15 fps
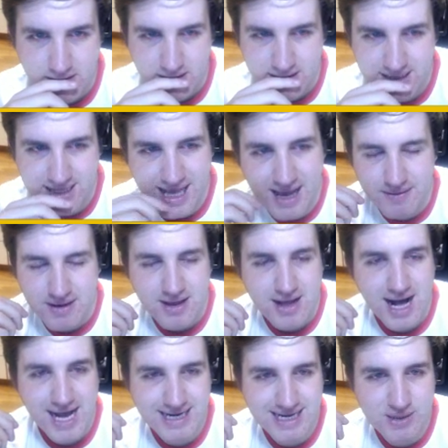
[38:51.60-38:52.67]
yeah,
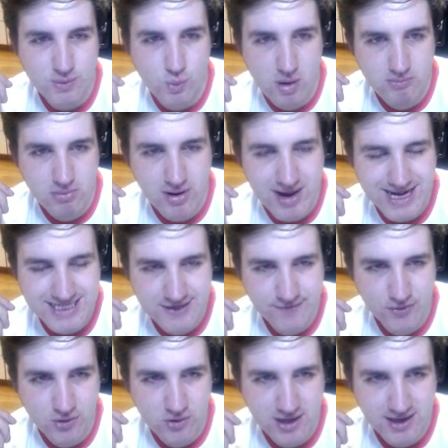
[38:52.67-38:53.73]
I need one more
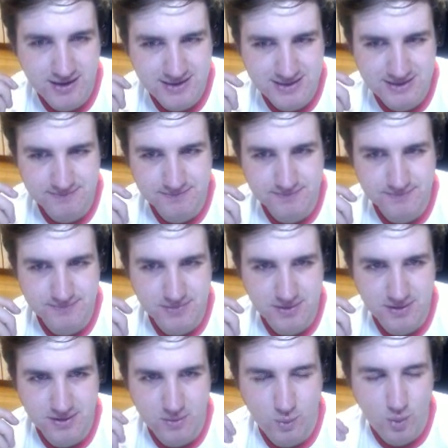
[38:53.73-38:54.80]
84, guys
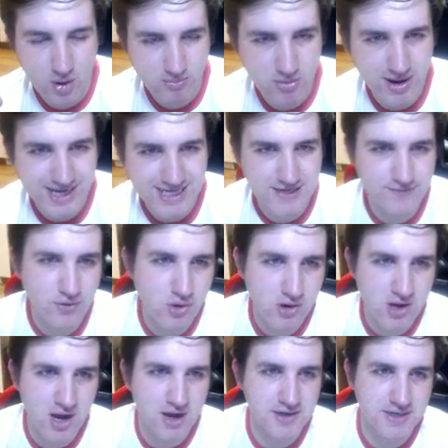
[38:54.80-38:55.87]
one more 84
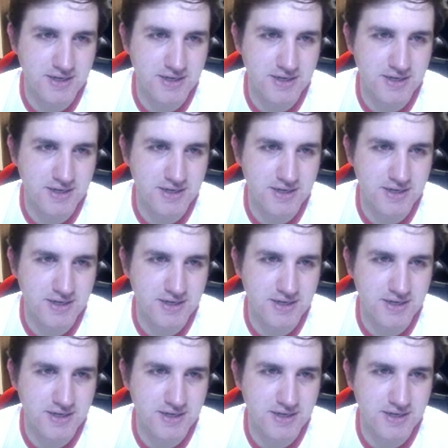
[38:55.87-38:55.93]
card.